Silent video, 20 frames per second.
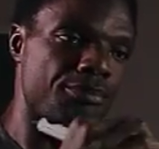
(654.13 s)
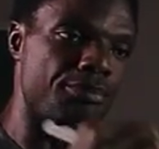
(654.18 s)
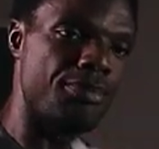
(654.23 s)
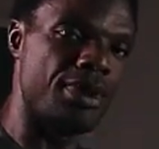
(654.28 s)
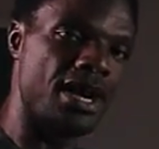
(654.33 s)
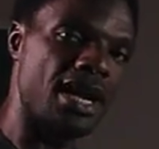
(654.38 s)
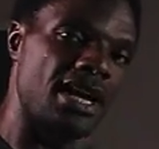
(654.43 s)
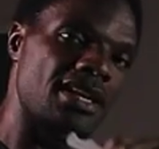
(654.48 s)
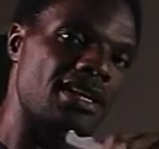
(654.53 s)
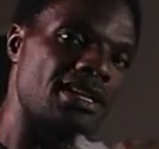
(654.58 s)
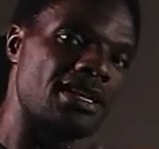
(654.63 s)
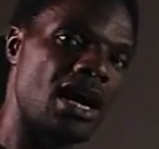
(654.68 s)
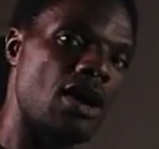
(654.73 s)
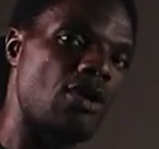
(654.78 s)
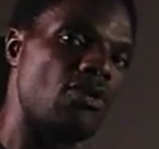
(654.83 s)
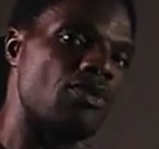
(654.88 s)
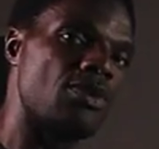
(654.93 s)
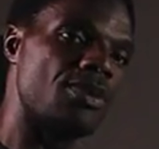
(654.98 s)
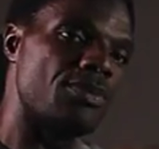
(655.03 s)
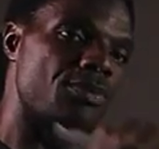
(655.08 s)
break
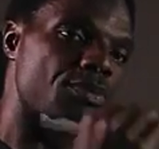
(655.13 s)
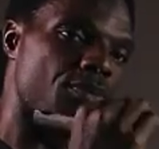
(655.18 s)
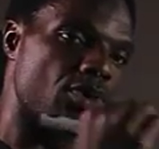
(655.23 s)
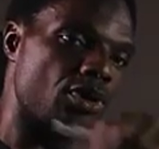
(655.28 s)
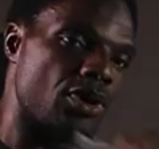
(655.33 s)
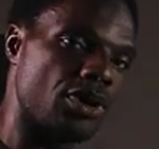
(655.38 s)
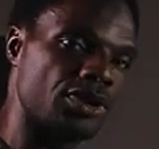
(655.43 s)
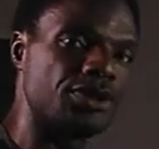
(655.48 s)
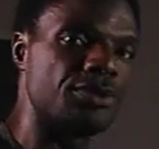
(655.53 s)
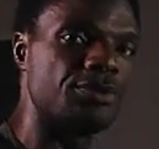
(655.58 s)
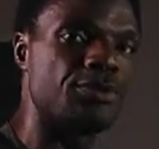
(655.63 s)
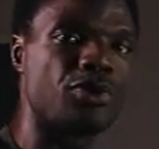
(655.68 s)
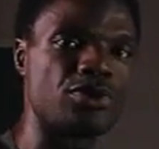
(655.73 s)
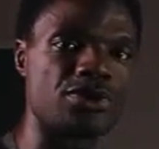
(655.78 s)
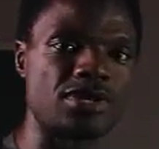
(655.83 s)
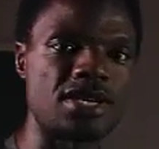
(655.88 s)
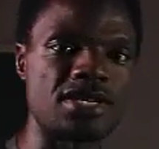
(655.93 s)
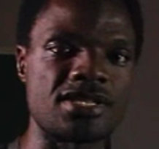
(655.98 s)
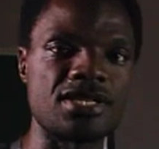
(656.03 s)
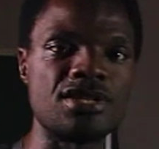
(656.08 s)
down the production
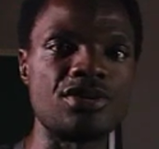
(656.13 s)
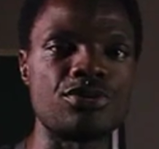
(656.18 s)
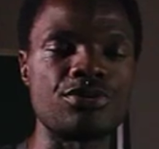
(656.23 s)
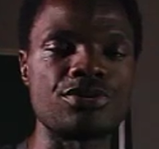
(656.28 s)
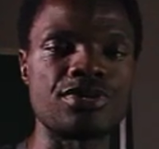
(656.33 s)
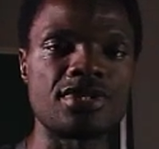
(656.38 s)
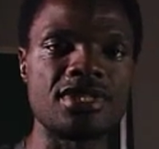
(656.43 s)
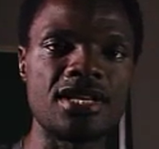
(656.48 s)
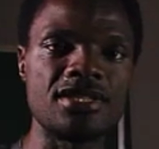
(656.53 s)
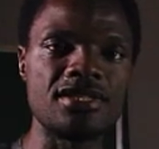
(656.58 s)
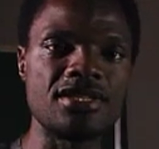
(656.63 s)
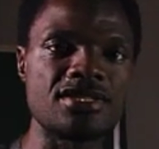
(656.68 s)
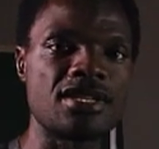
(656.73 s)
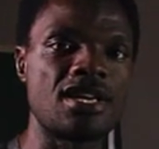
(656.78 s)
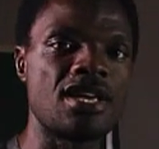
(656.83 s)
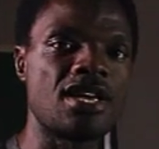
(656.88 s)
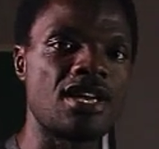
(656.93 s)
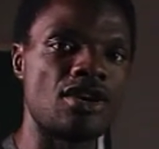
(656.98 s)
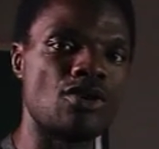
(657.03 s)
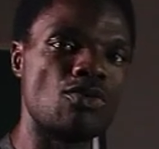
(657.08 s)
process into stages
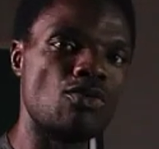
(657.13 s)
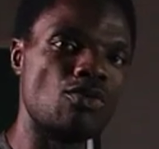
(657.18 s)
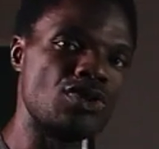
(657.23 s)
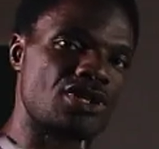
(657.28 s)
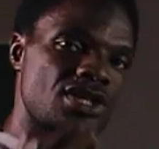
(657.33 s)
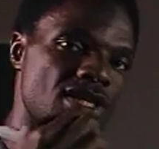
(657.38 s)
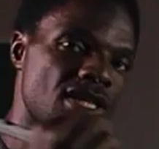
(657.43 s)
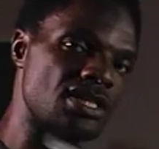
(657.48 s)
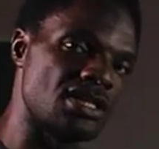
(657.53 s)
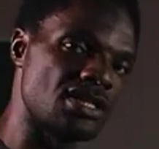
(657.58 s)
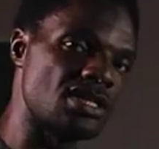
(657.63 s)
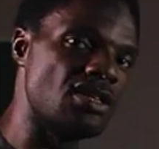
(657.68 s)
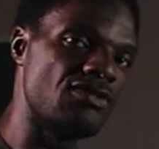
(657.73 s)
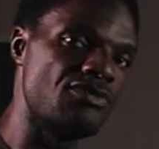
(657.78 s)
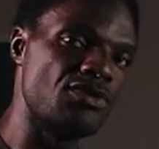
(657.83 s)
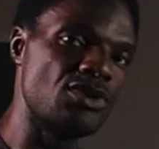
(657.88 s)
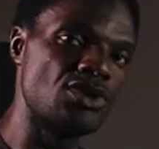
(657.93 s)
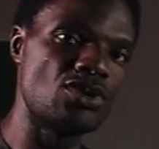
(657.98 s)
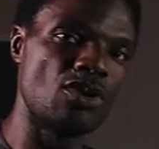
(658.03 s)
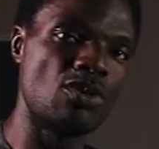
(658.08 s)
in which each
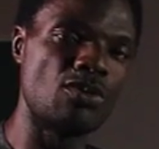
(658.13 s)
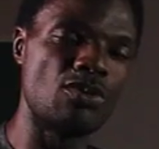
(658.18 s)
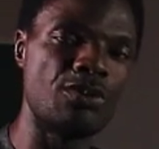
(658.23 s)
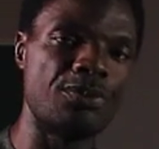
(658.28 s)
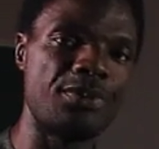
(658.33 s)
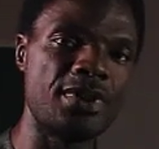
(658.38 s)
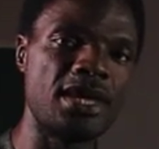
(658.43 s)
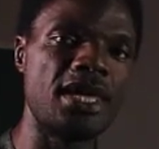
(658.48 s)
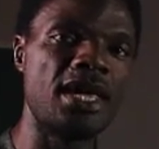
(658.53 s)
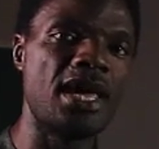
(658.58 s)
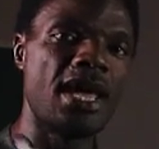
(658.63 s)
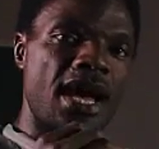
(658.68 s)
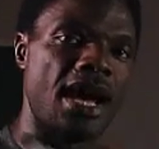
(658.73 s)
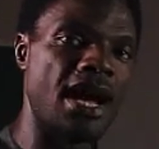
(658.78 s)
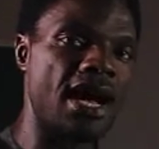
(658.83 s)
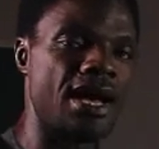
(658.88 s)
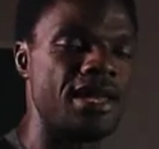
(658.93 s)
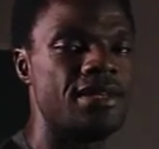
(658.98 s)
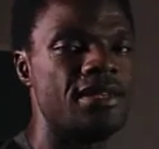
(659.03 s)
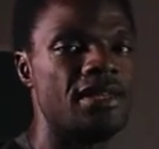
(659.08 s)
individual will be
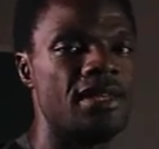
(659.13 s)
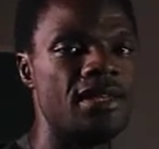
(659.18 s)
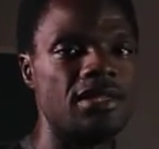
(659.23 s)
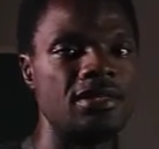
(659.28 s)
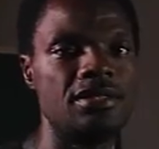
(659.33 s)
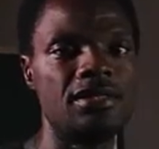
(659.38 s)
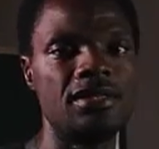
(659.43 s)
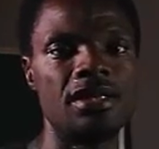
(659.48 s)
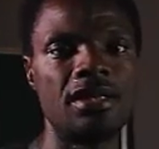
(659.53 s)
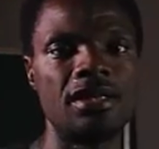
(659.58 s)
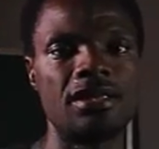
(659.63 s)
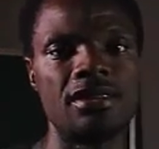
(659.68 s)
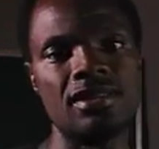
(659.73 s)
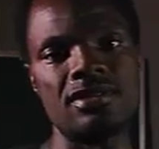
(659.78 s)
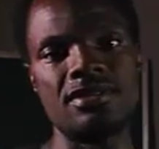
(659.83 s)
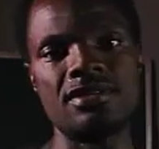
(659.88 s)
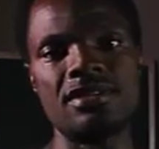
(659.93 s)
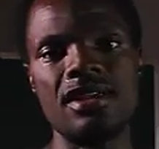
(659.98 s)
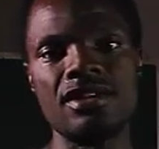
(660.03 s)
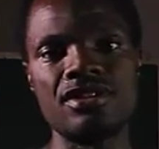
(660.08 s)
handling the
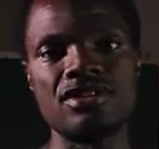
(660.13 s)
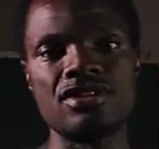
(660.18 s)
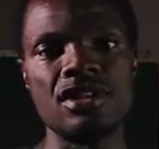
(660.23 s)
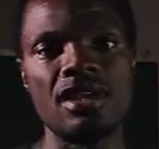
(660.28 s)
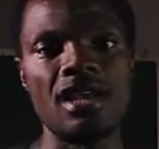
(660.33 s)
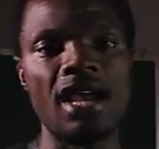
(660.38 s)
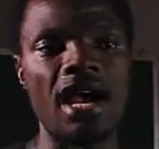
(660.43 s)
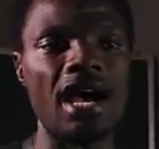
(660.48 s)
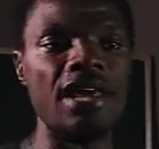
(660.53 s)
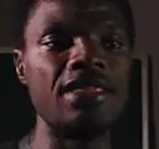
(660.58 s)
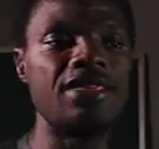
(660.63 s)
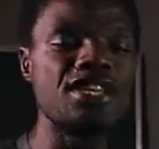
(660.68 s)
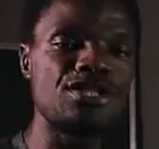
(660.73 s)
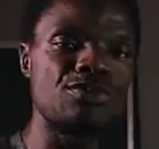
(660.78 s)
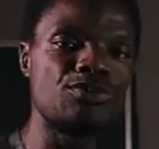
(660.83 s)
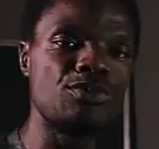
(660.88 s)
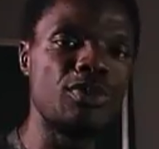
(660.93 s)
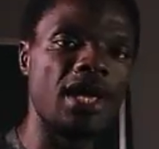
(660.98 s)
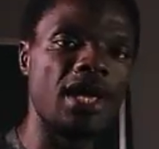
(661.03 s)
stage. And this will